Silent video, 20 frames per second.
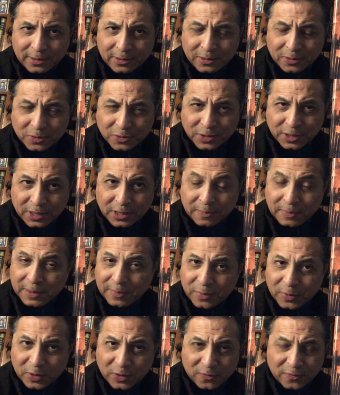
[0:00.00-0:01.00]
to see the
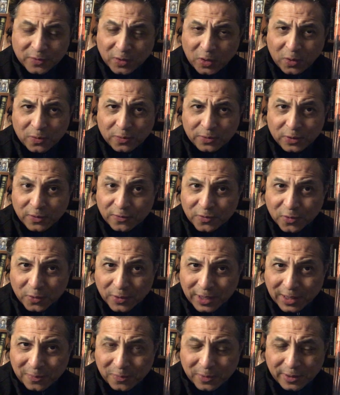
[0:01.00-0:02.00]
people you've known, you've
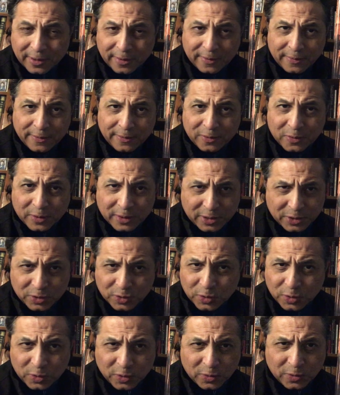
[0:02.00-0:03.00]
grown up with, do this
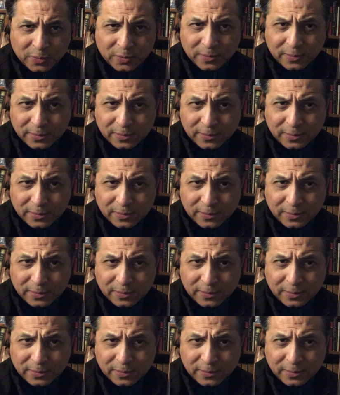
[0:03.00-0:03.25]
to you.